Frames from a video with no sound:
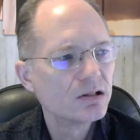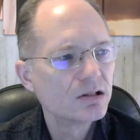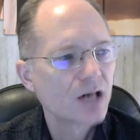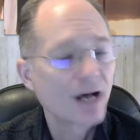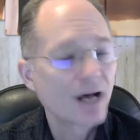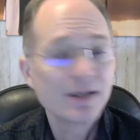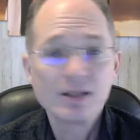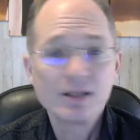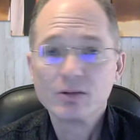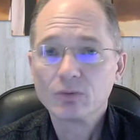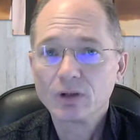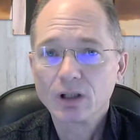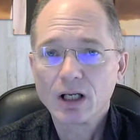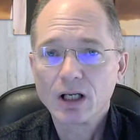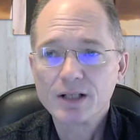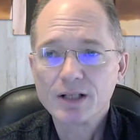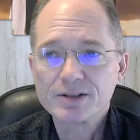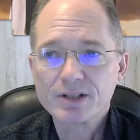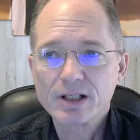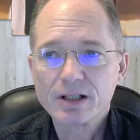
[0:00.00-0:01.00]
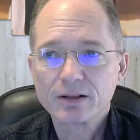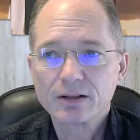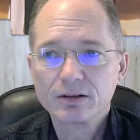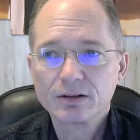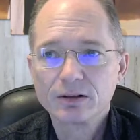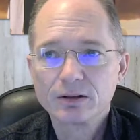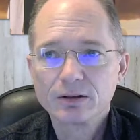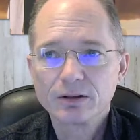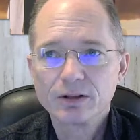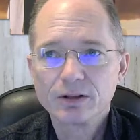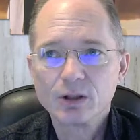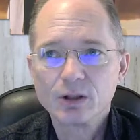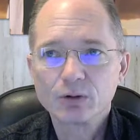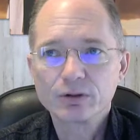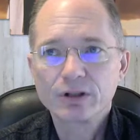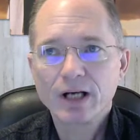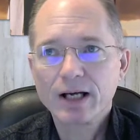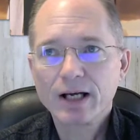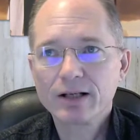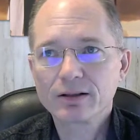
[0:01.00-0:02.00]
I didn't realize that. You know,
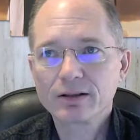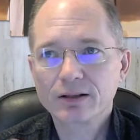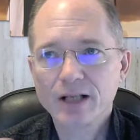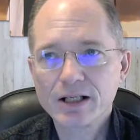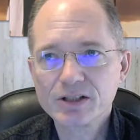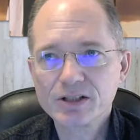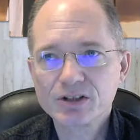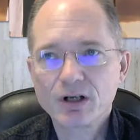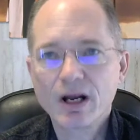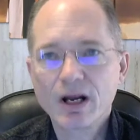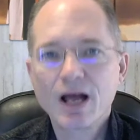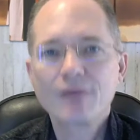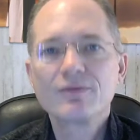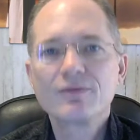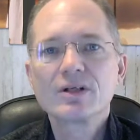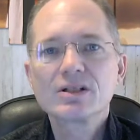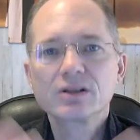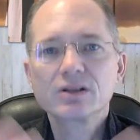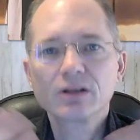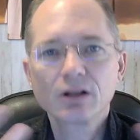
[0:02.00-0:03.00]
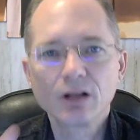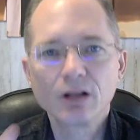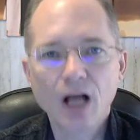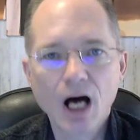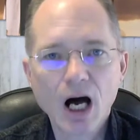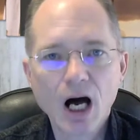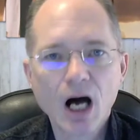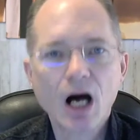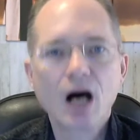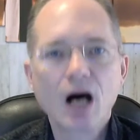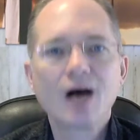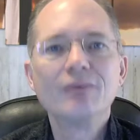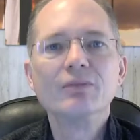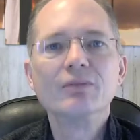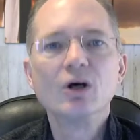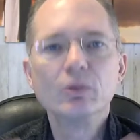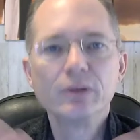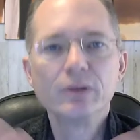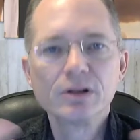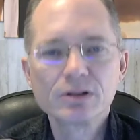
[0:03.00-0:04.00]
kind of start having these little aha
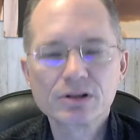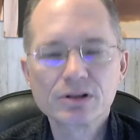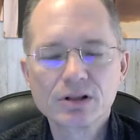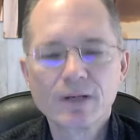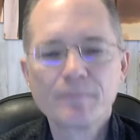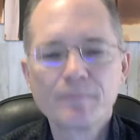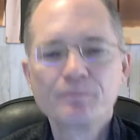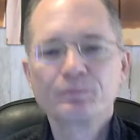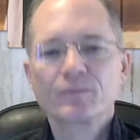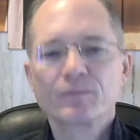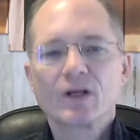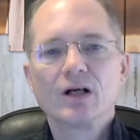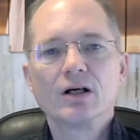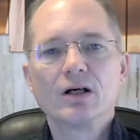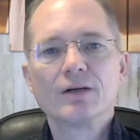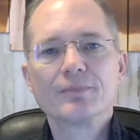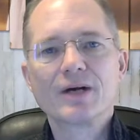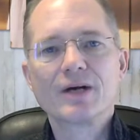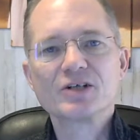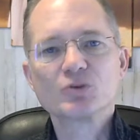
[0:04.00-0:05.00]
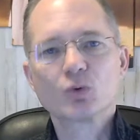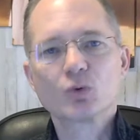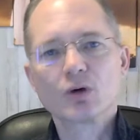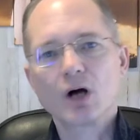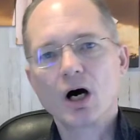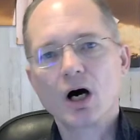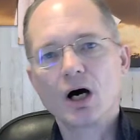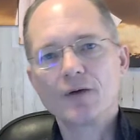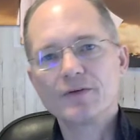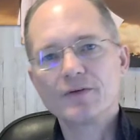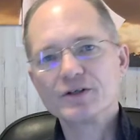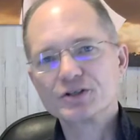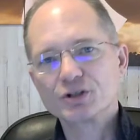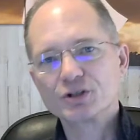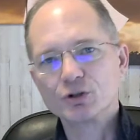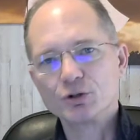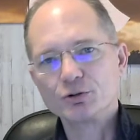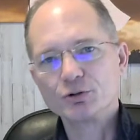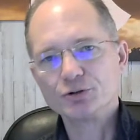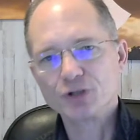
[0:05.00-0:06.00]
moments as we're on this
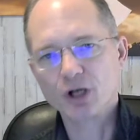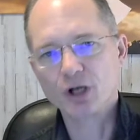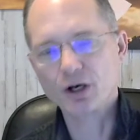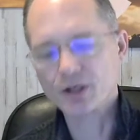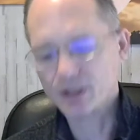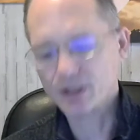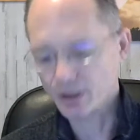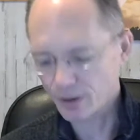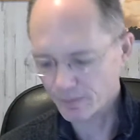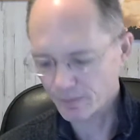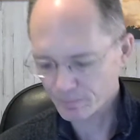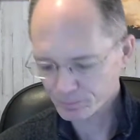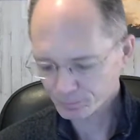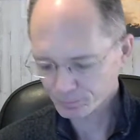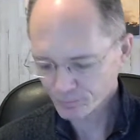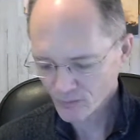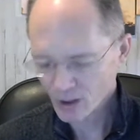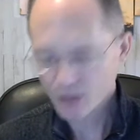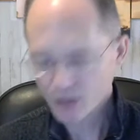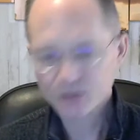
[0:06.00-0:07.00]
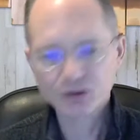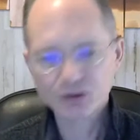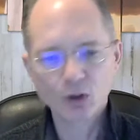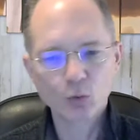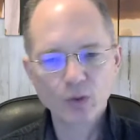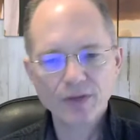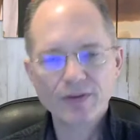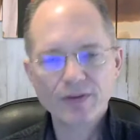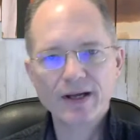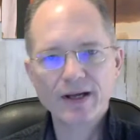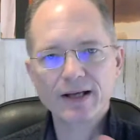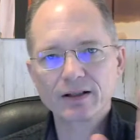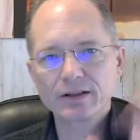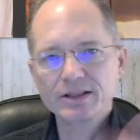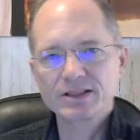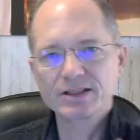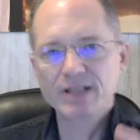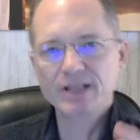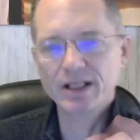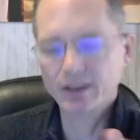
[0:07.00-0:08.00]
new journey here. So with that,
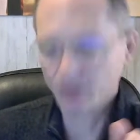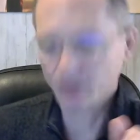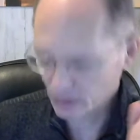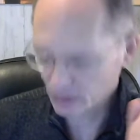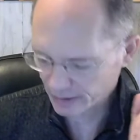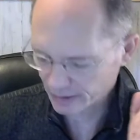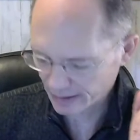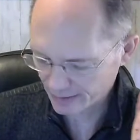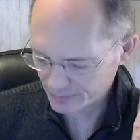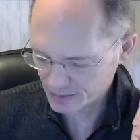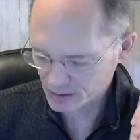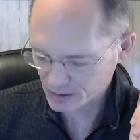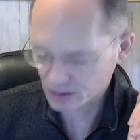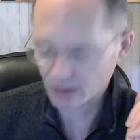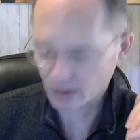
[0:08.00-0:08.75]
let's take a look at this